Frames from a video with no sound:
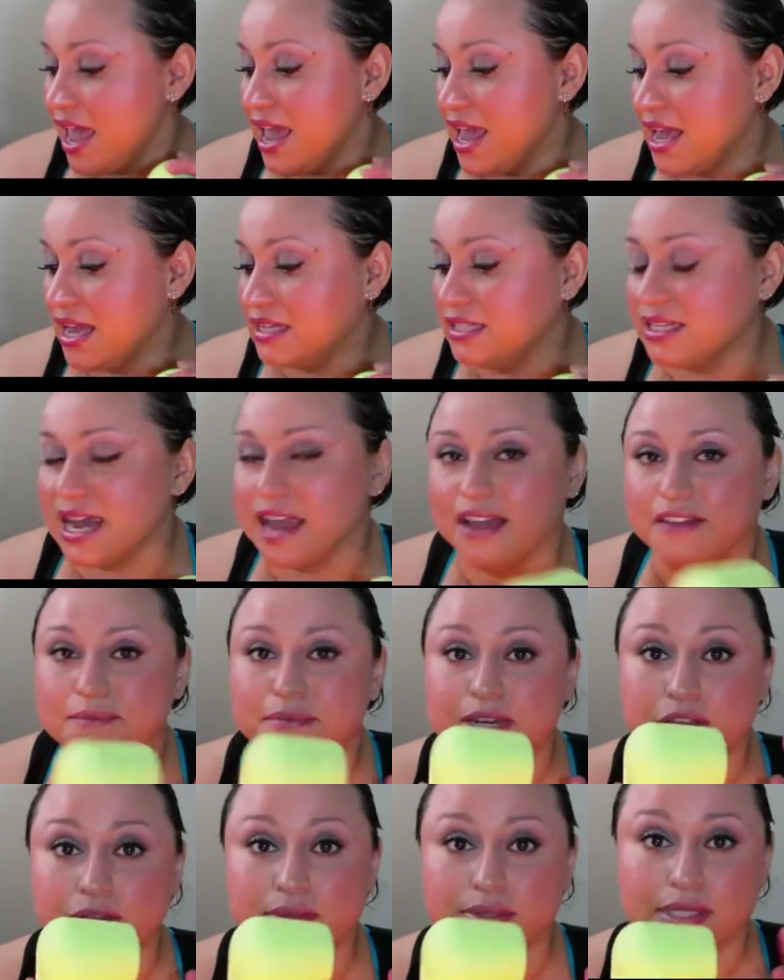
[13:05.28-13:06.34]
and I've
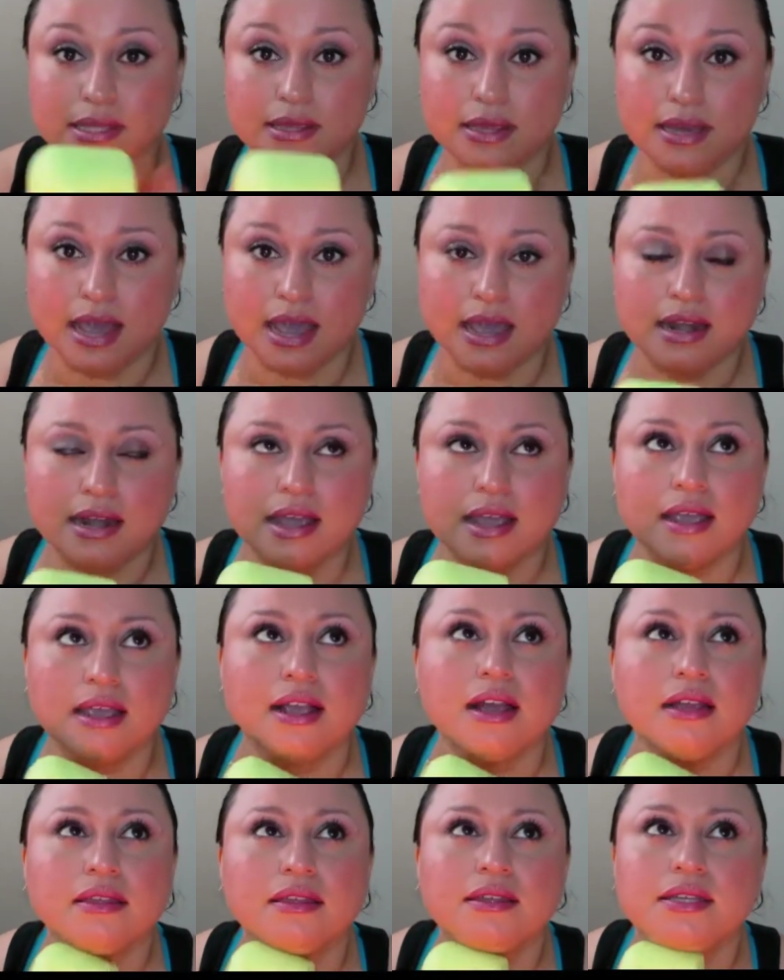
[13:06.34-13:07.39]
been using that. I
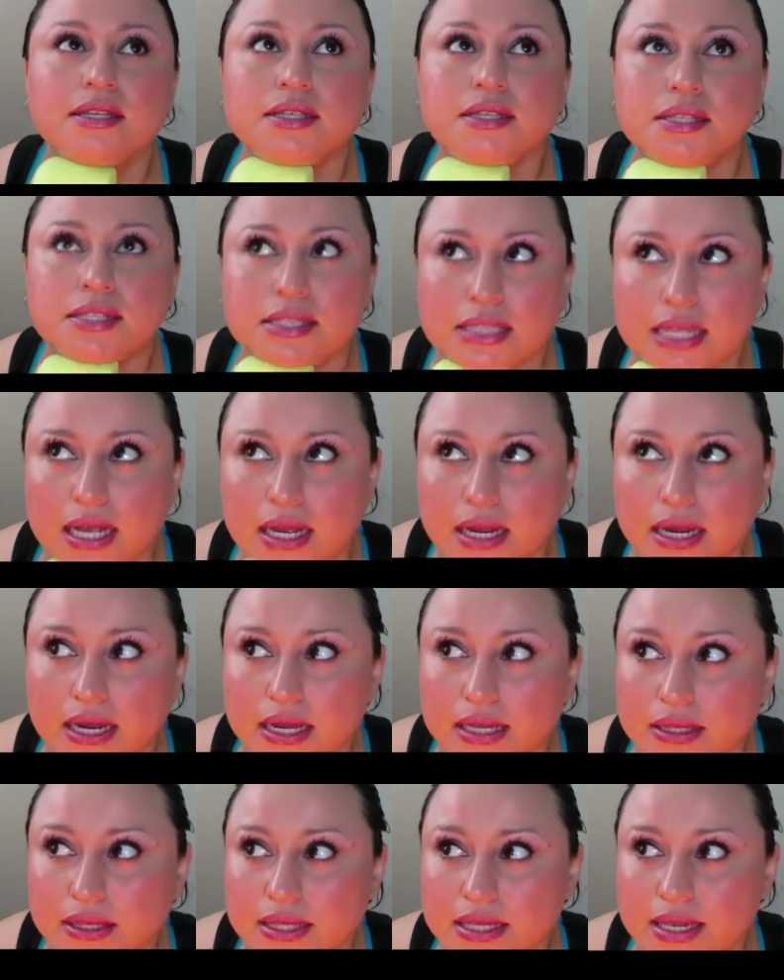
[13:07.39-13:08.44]
got this
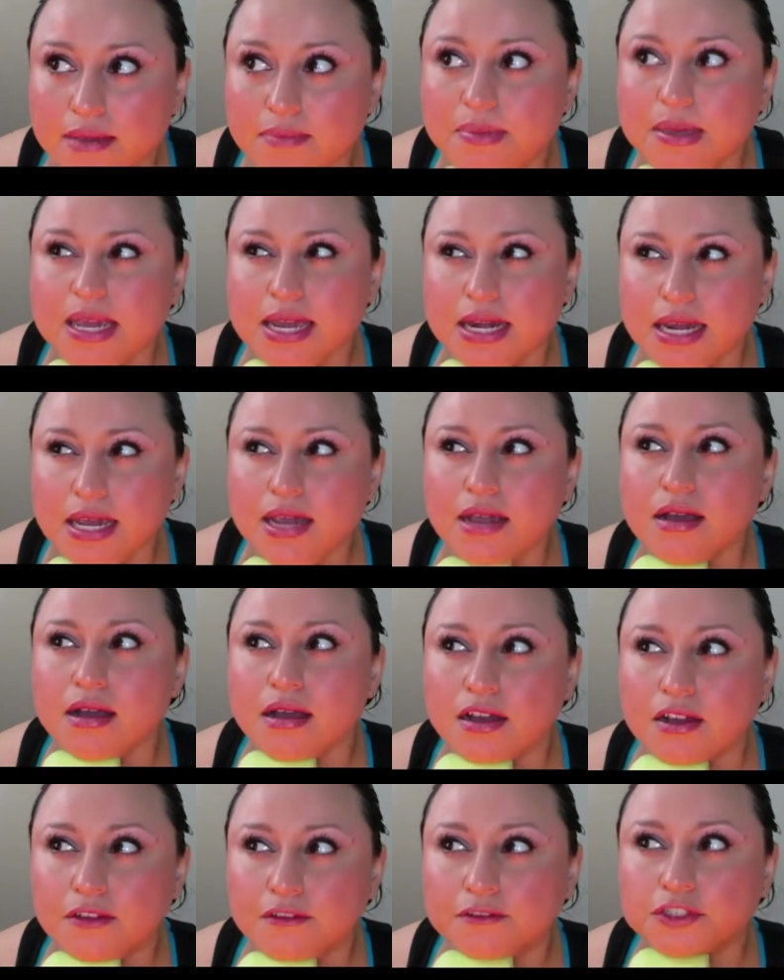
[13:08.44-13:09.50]
like the beginning
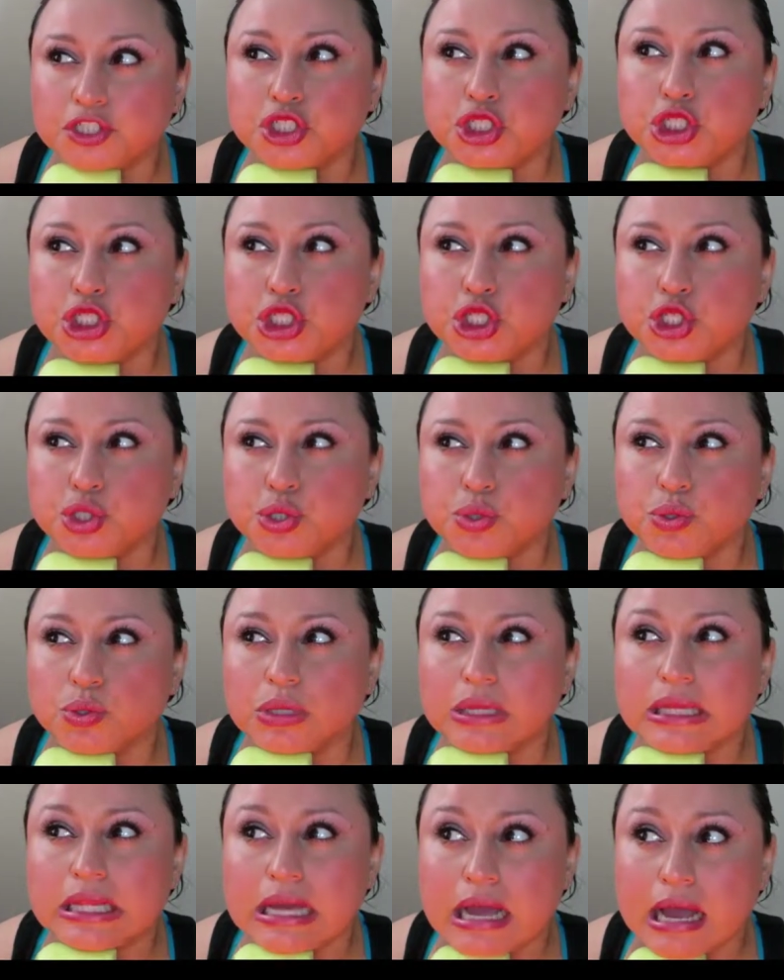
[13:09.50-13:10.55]
of
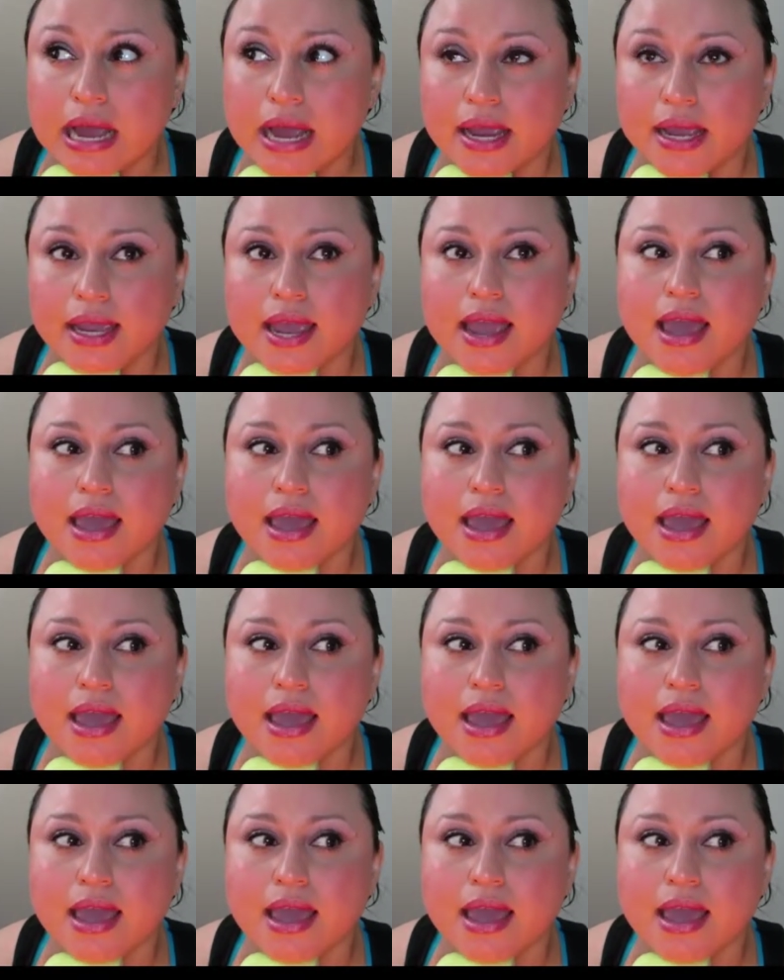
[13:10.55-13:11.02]
July,